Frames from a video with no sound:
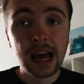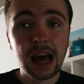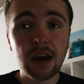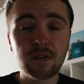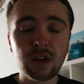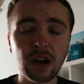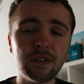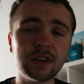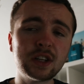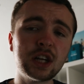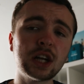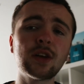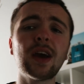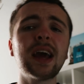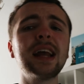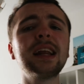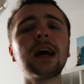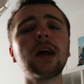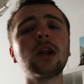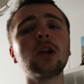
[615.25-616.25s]
If you haven't checked out
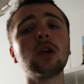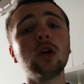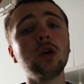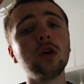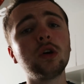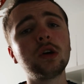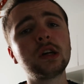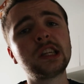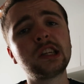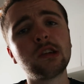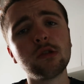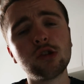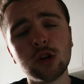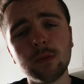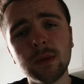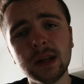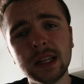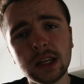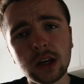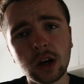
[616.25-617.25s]
any of Luke's social
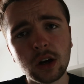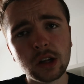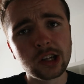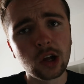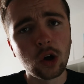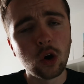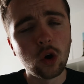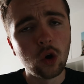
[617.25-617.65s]
medias